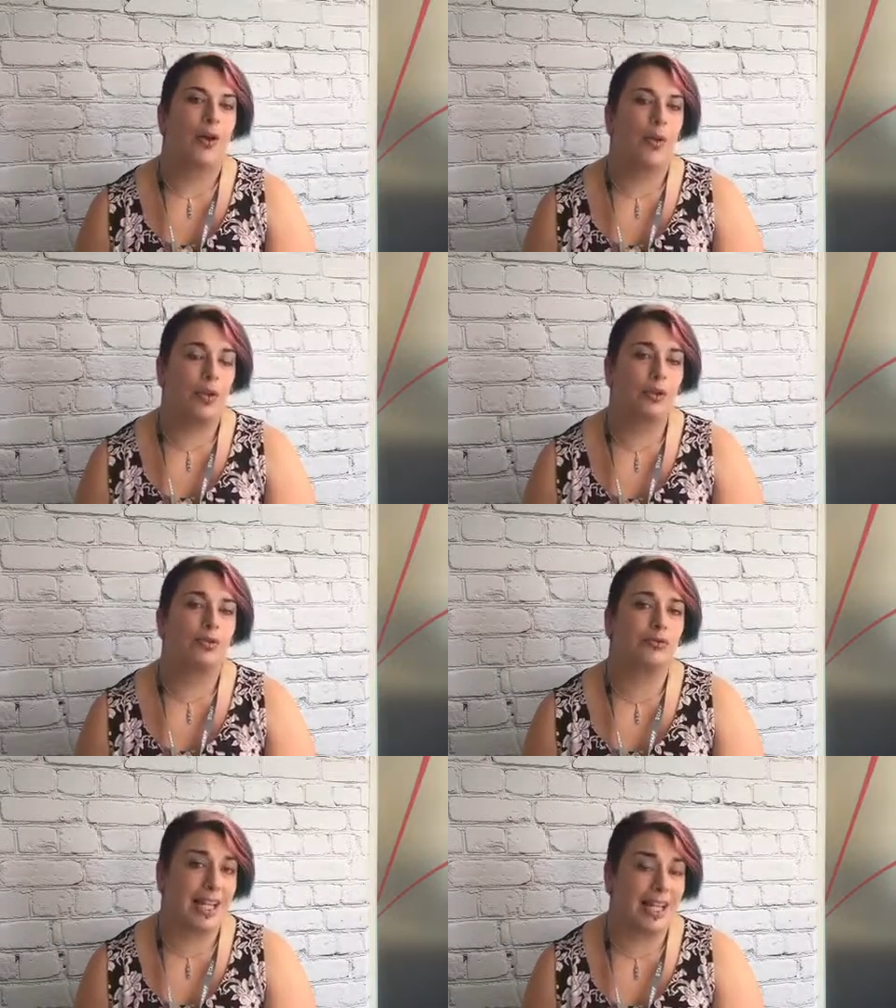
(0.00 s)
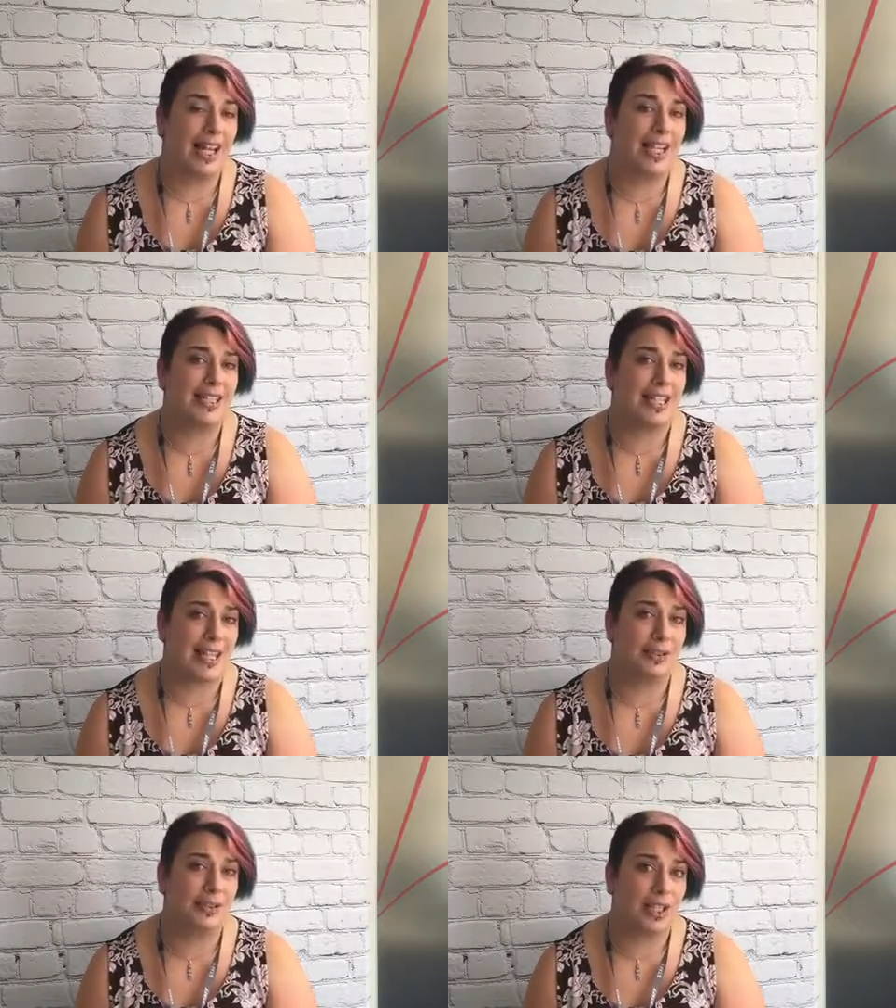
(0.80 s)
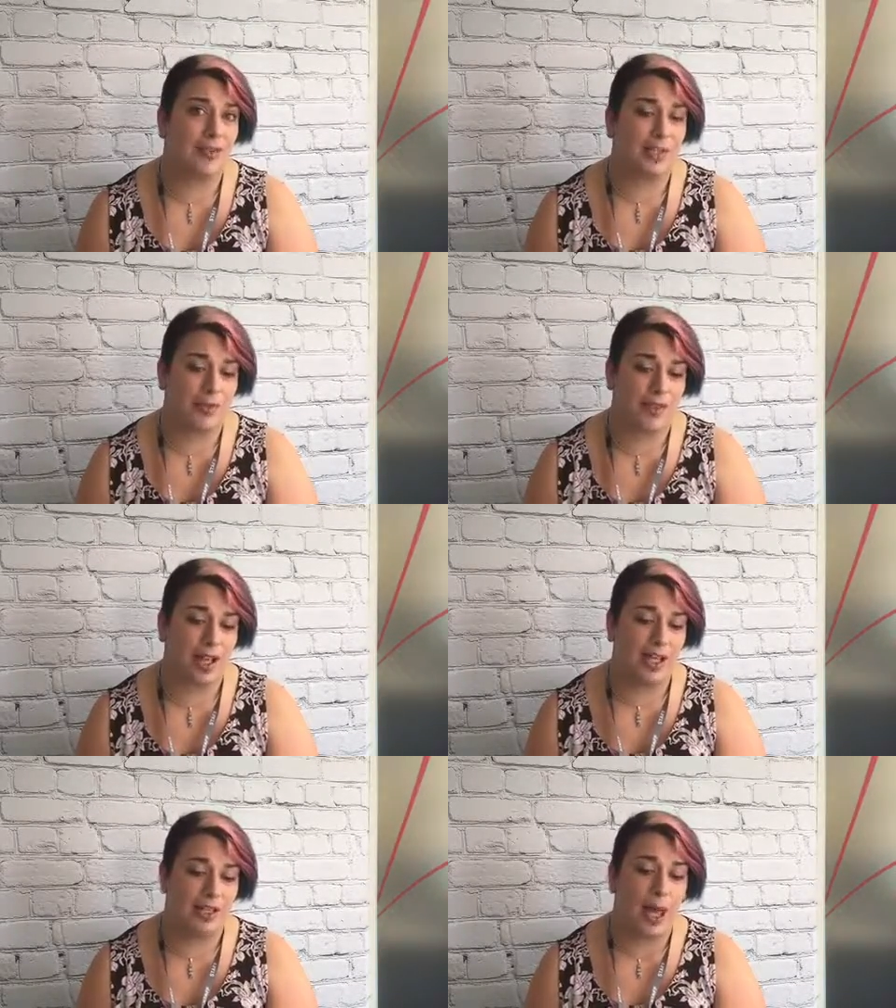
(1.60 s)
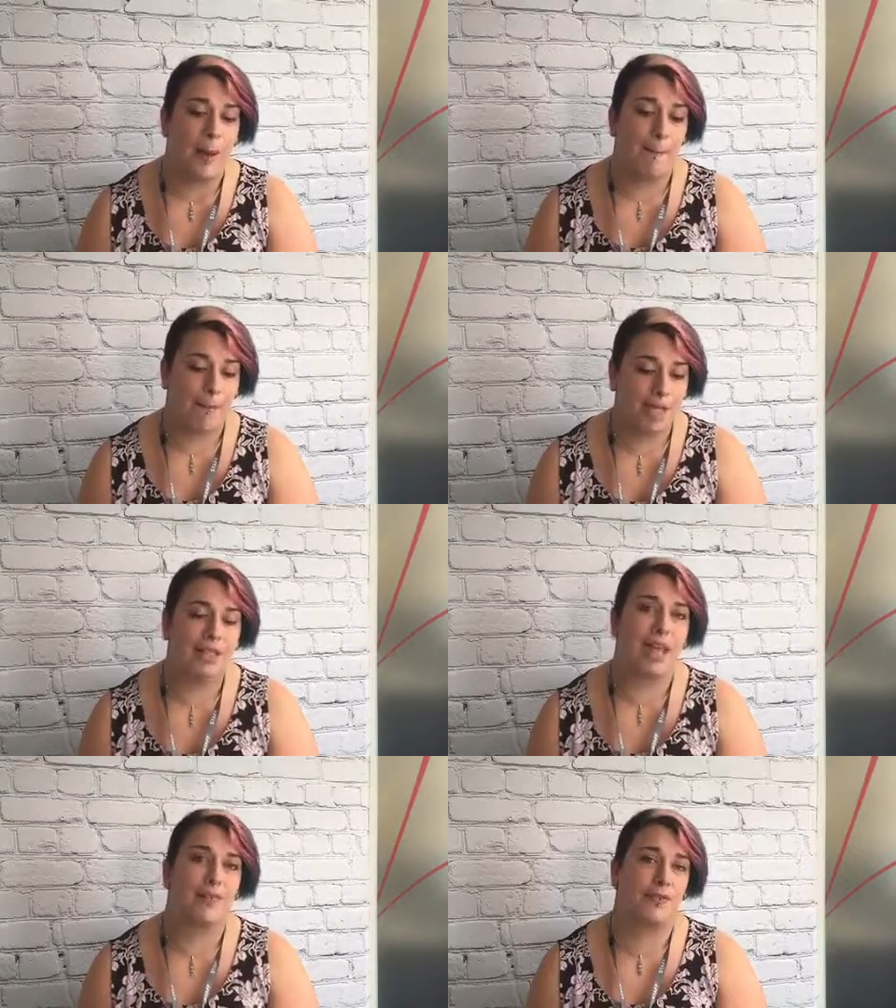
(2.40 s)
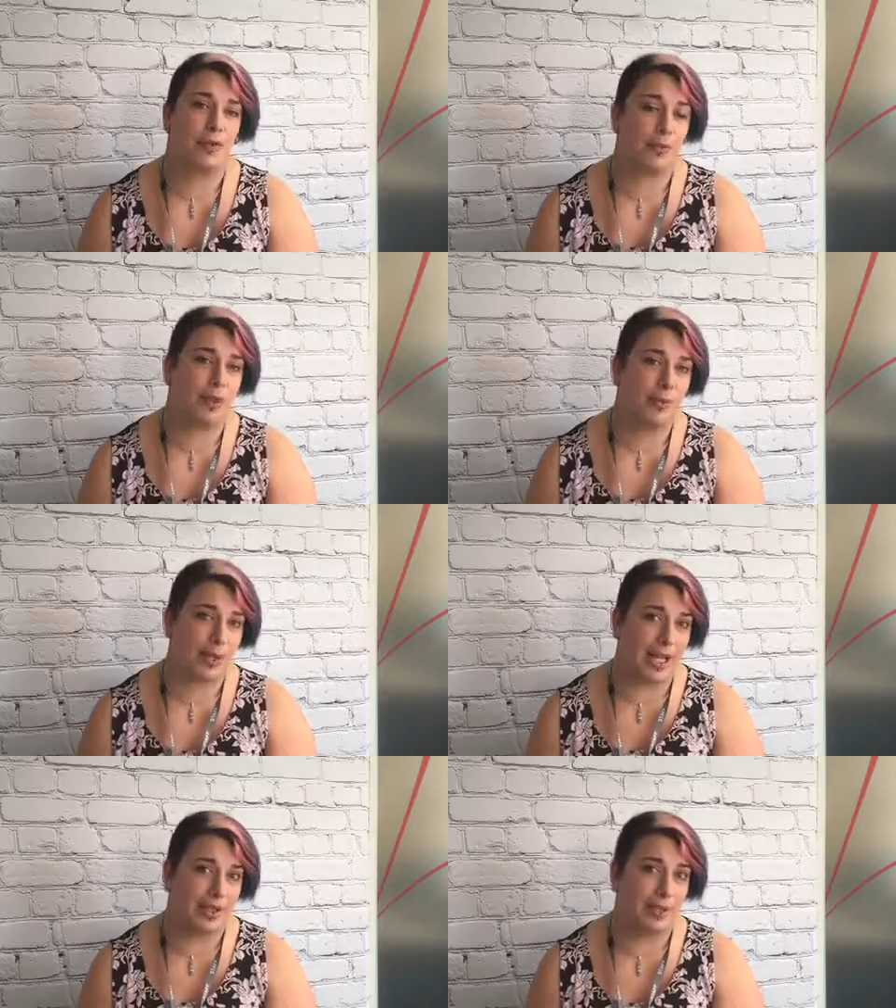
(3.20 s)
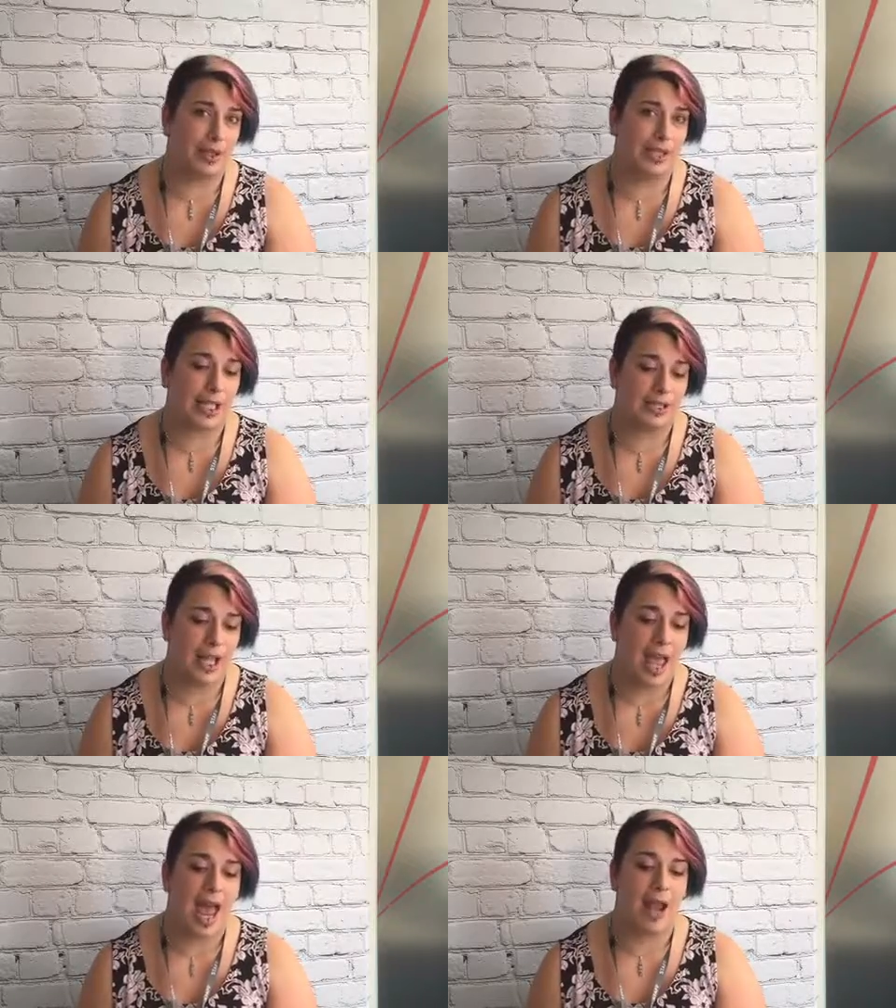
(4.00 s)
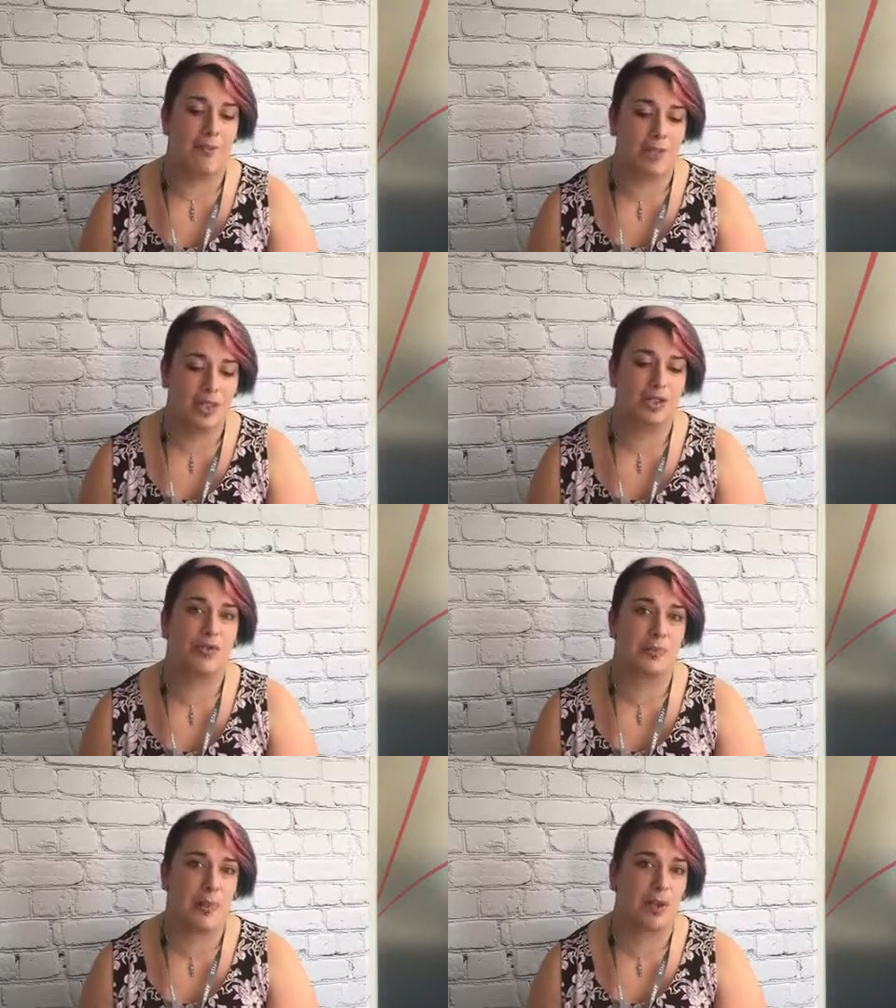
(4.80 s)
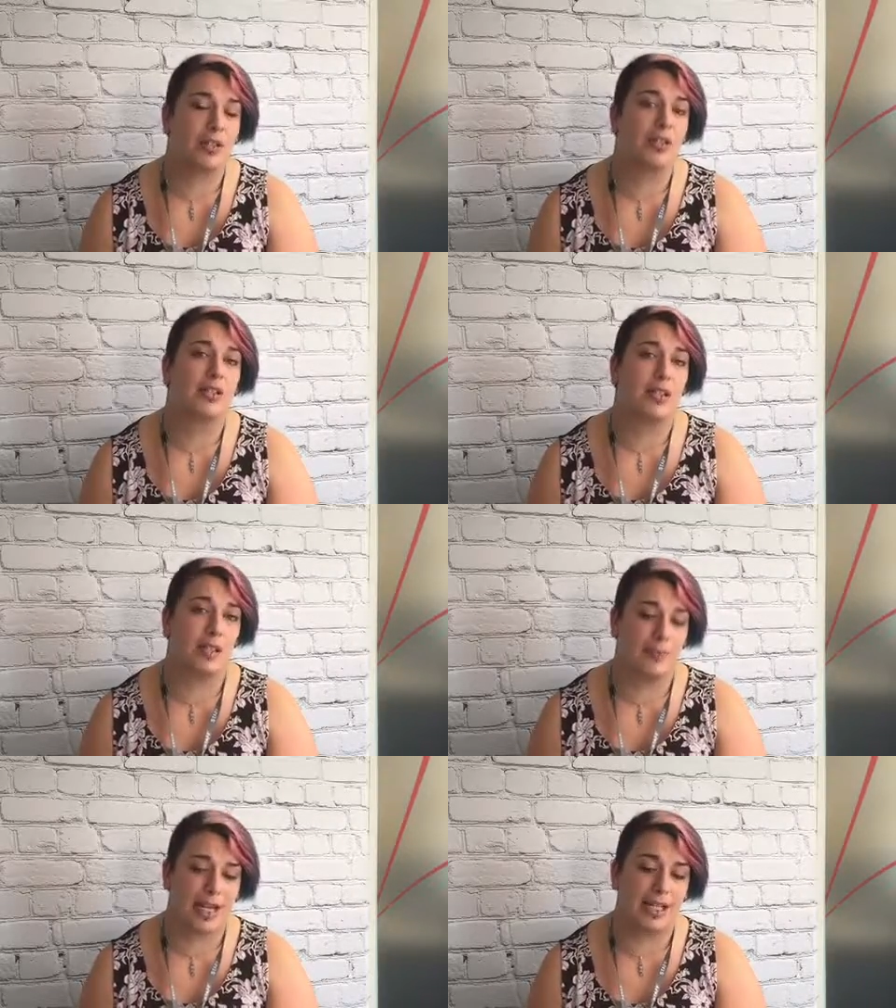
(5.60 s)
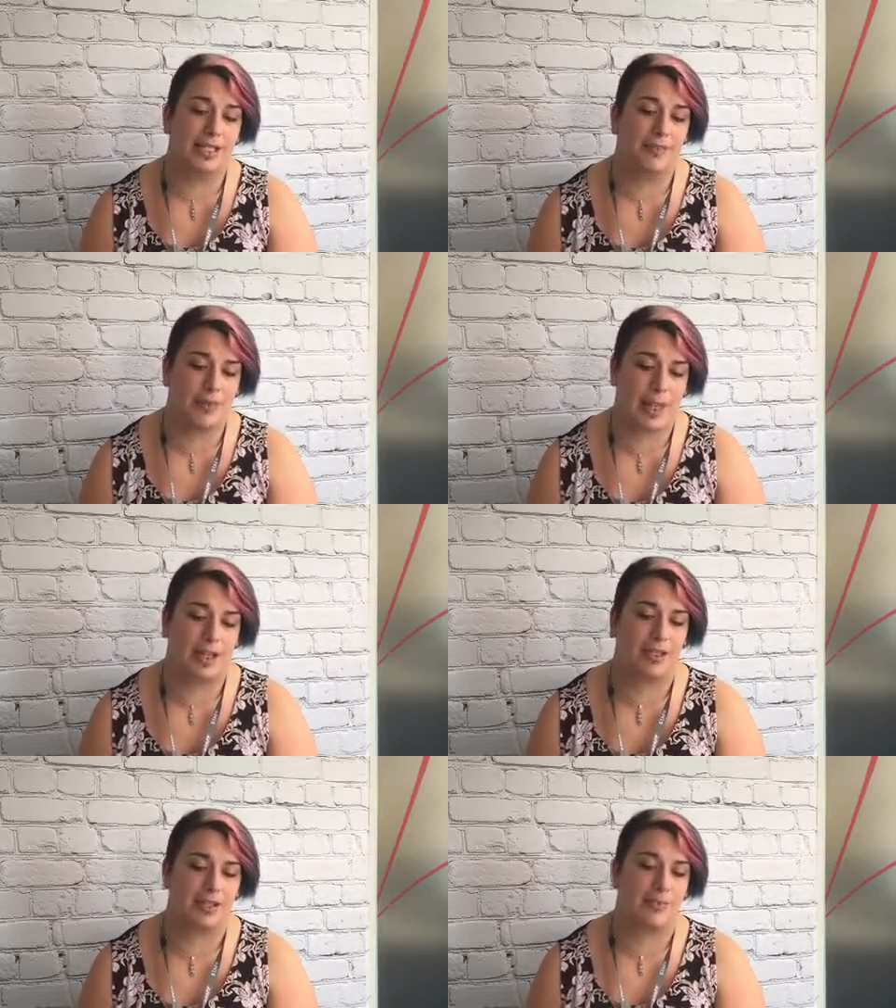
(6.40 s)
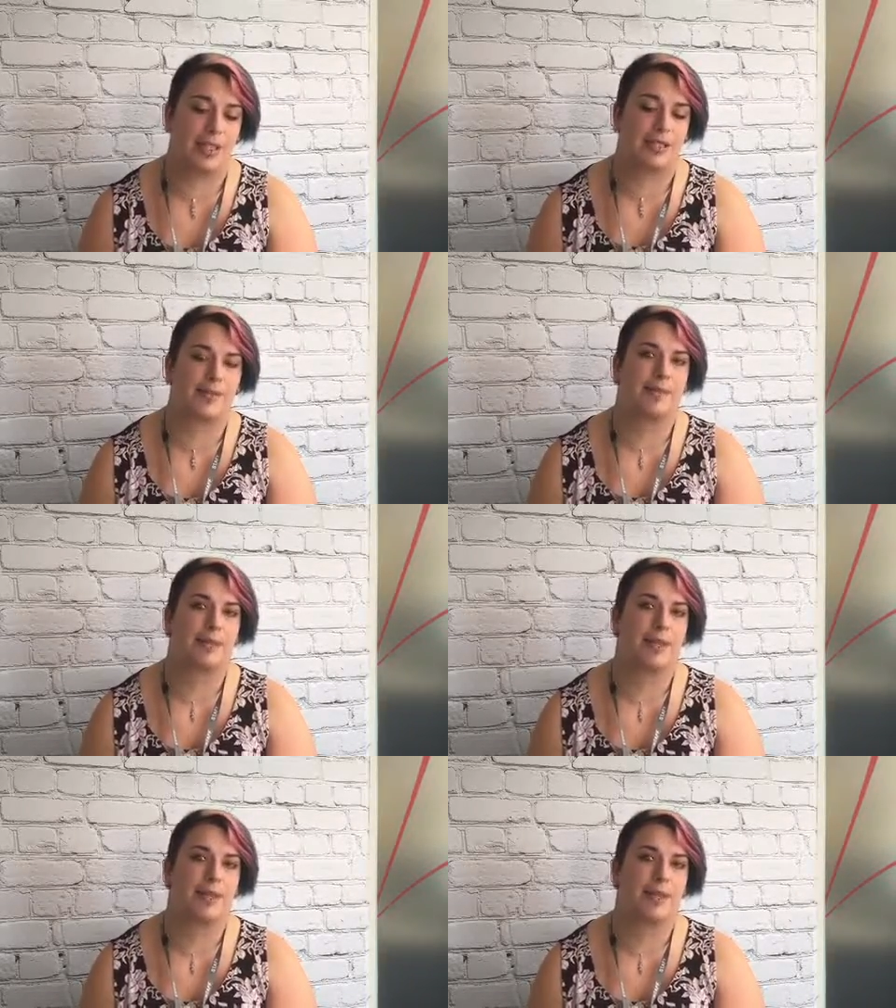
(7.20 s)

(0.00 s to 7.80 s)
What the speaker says: All regulated legal service providers must have a formal complaints process and must respond to complaints from their customers.